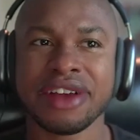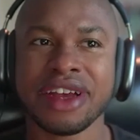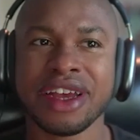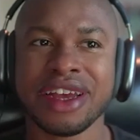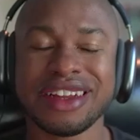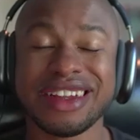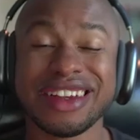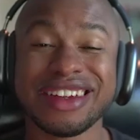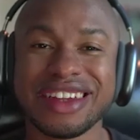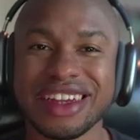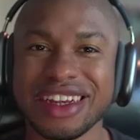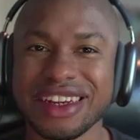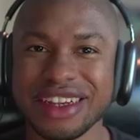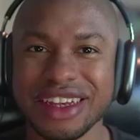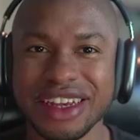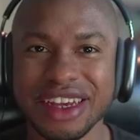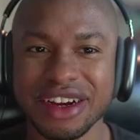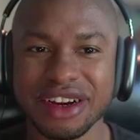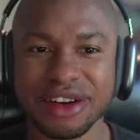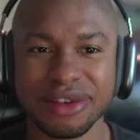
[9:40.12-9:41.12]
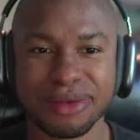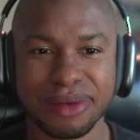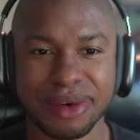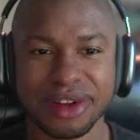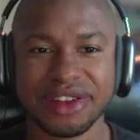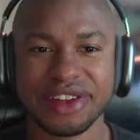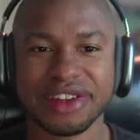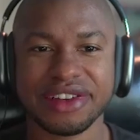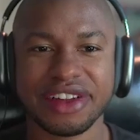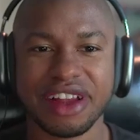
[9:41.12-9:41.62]
to 10 years once
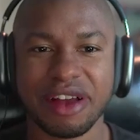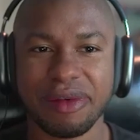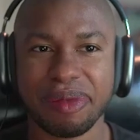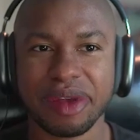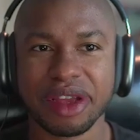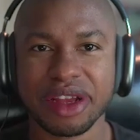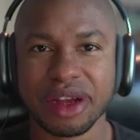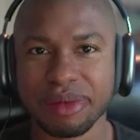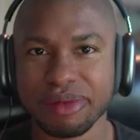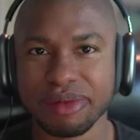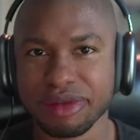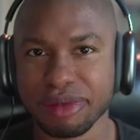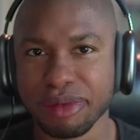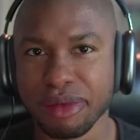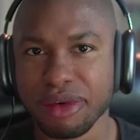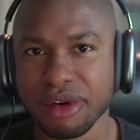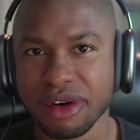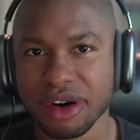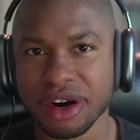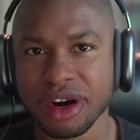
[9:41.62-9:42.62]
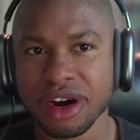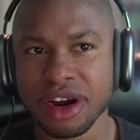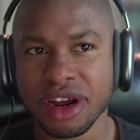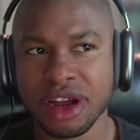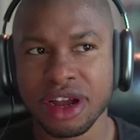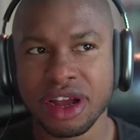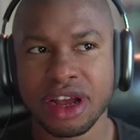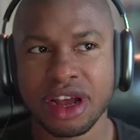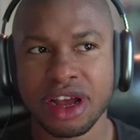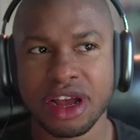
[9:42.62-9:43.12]
this stuff becomes more
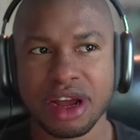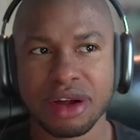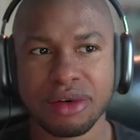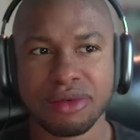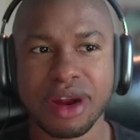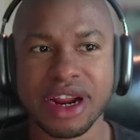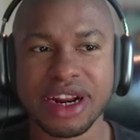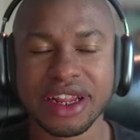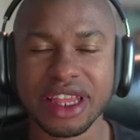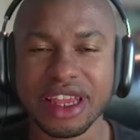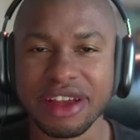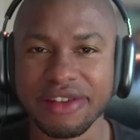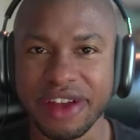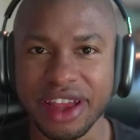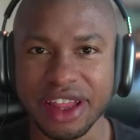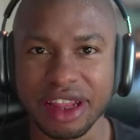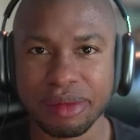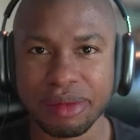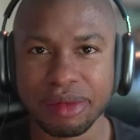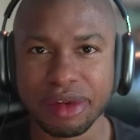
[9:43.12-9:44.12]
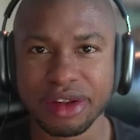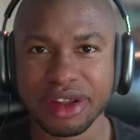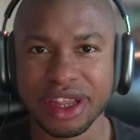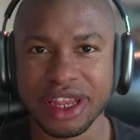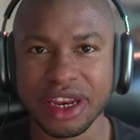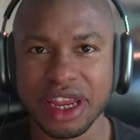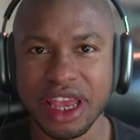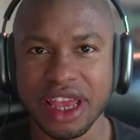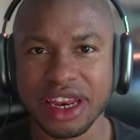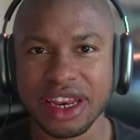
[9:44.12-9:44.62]
readily available
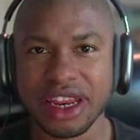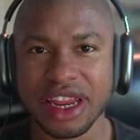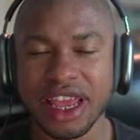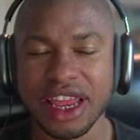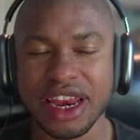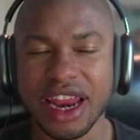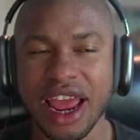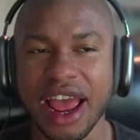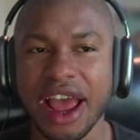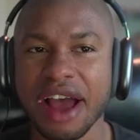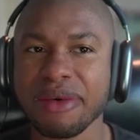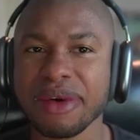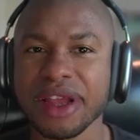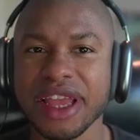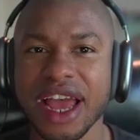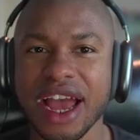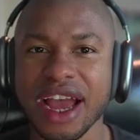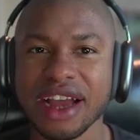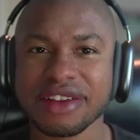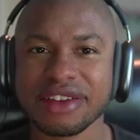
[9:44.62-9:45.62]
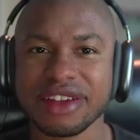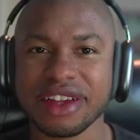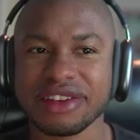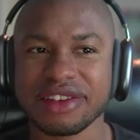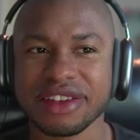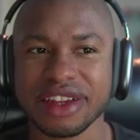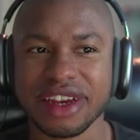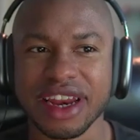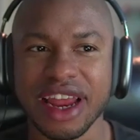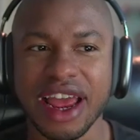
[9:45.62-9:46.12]
in how we access
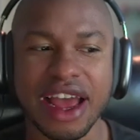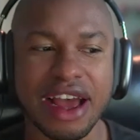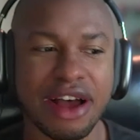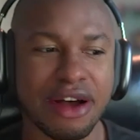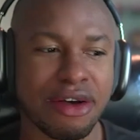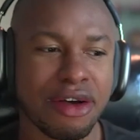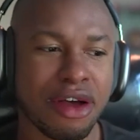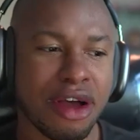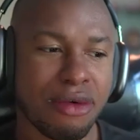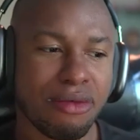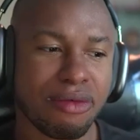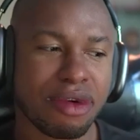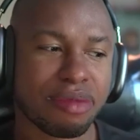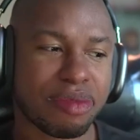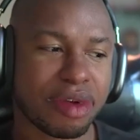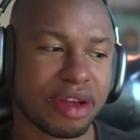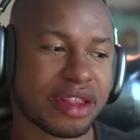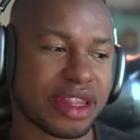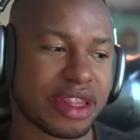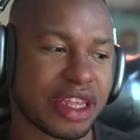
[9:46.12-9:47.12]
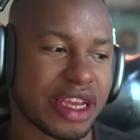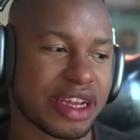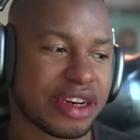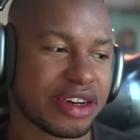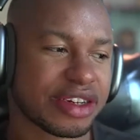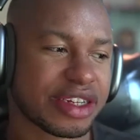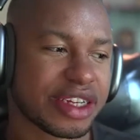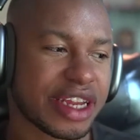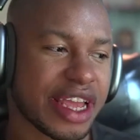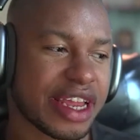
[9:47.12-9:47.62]
and how we build the
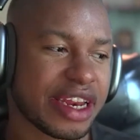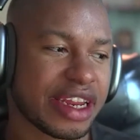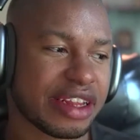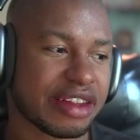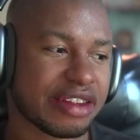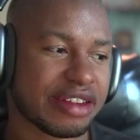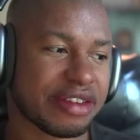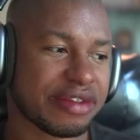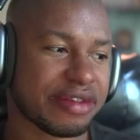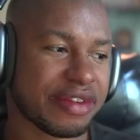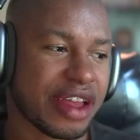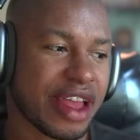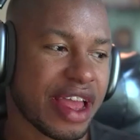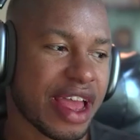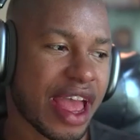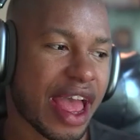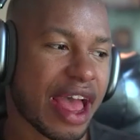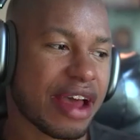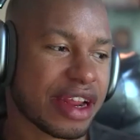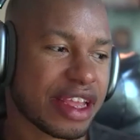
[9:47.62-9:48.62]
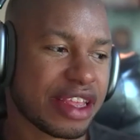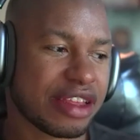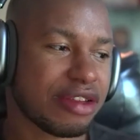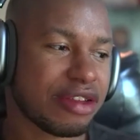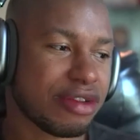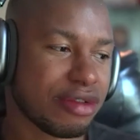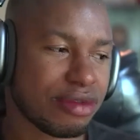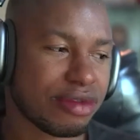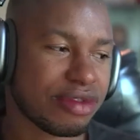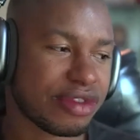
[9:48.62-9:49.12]
understandings of how to
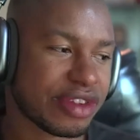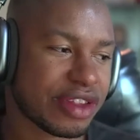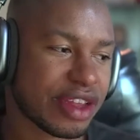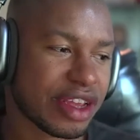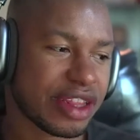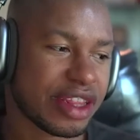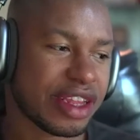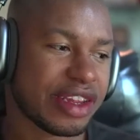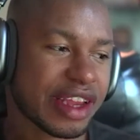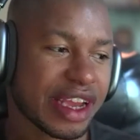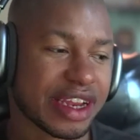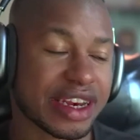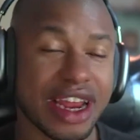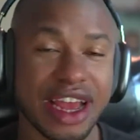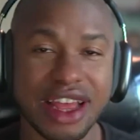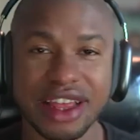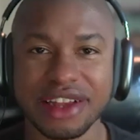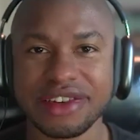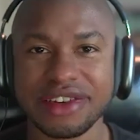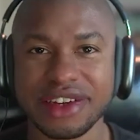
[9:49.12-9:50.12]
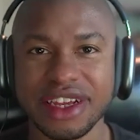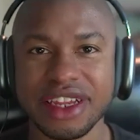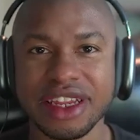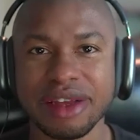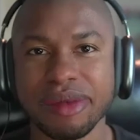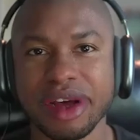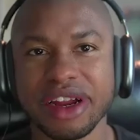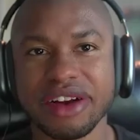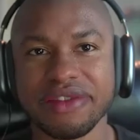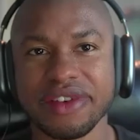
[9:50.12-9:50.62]
use the technology in the
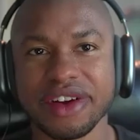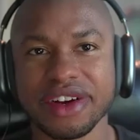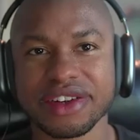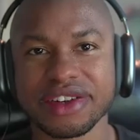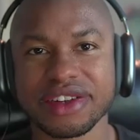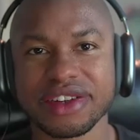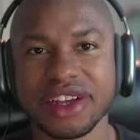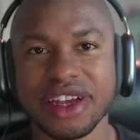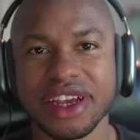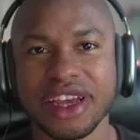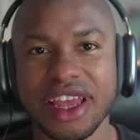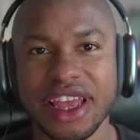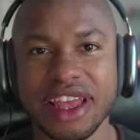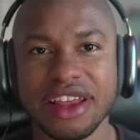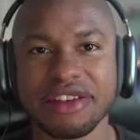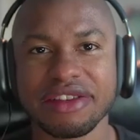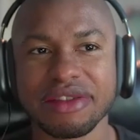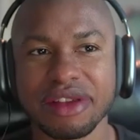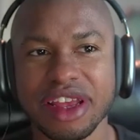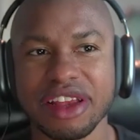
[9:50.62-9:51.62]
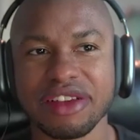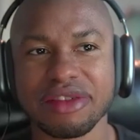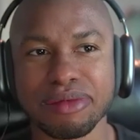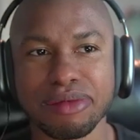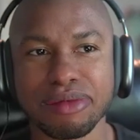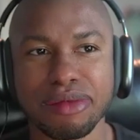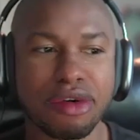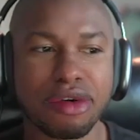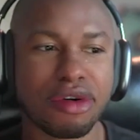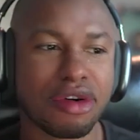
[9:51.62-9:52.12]
metaverse is
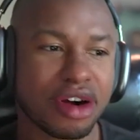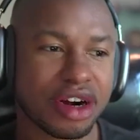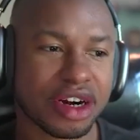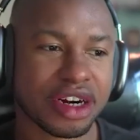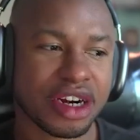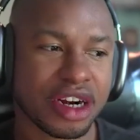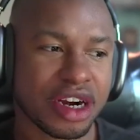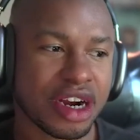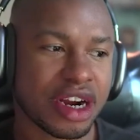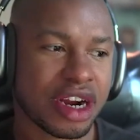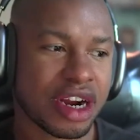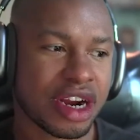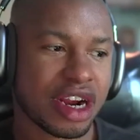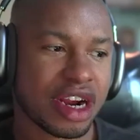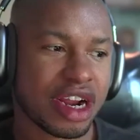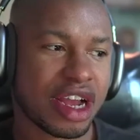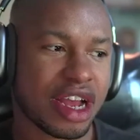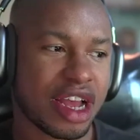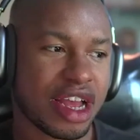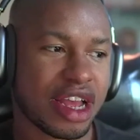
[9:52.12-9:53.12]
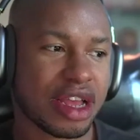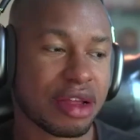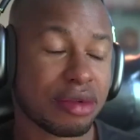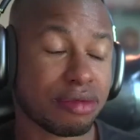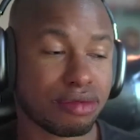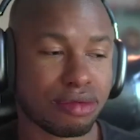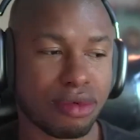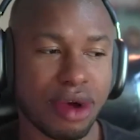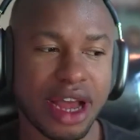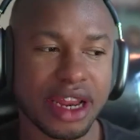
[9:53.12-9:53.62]
more
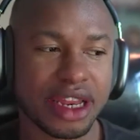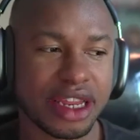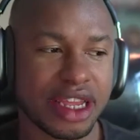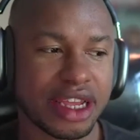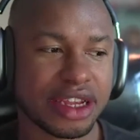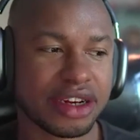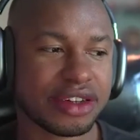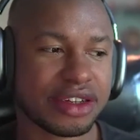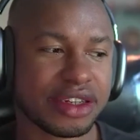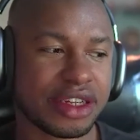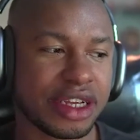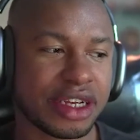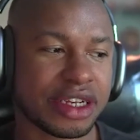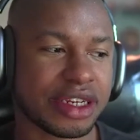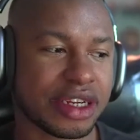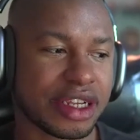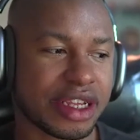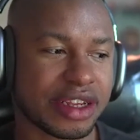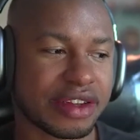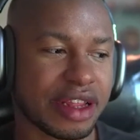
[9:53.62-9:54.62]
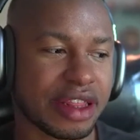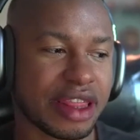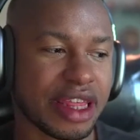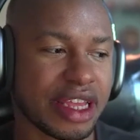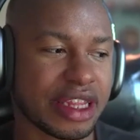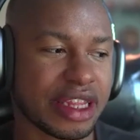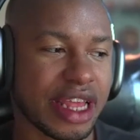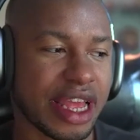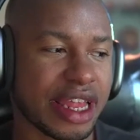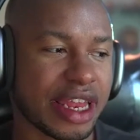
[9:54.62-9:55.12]
widely understood. Because I
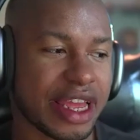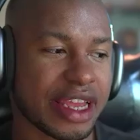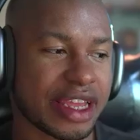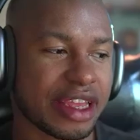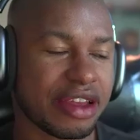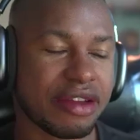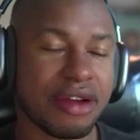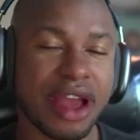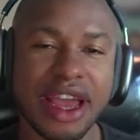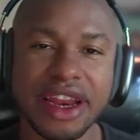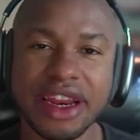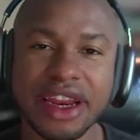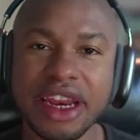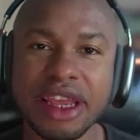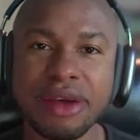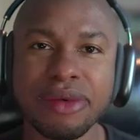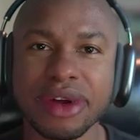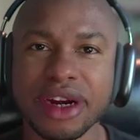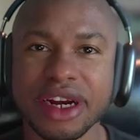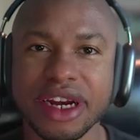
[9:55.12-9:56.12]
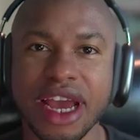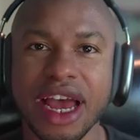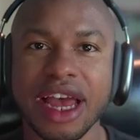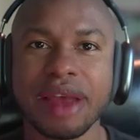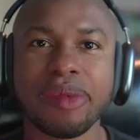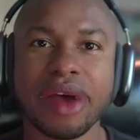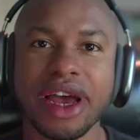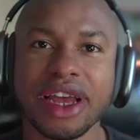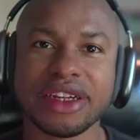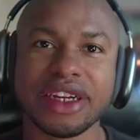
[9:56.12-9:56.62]
think that like you hand anyone an
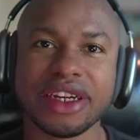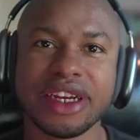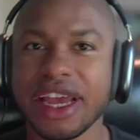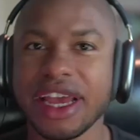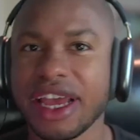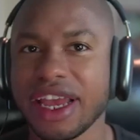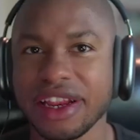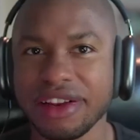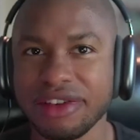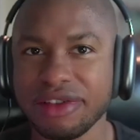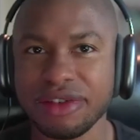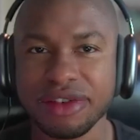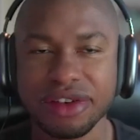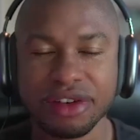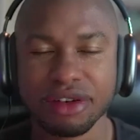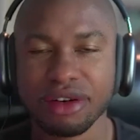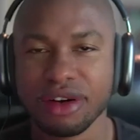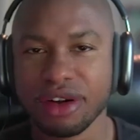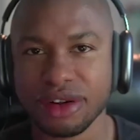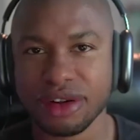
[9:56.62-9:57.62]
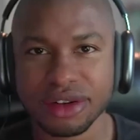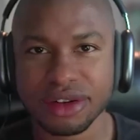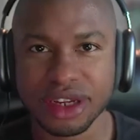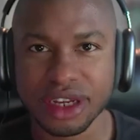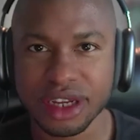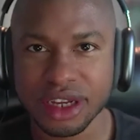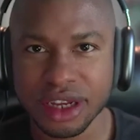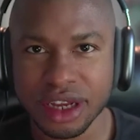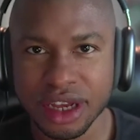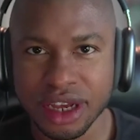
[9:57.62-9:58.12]
iPad today, a 2-year-old,
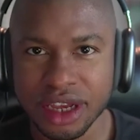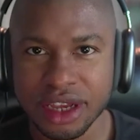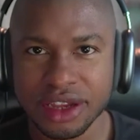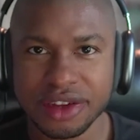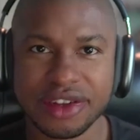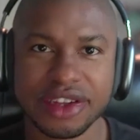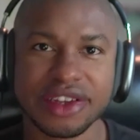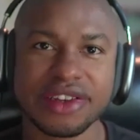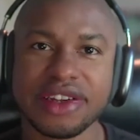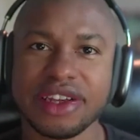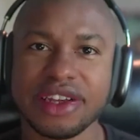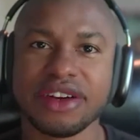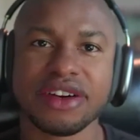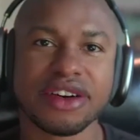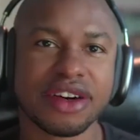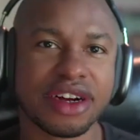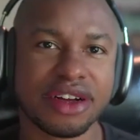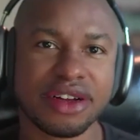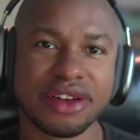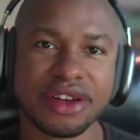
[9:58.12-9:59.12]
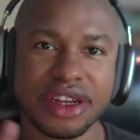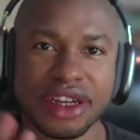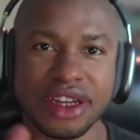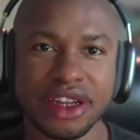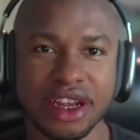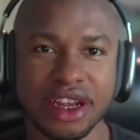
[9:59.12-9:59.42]
a 60-year-old, a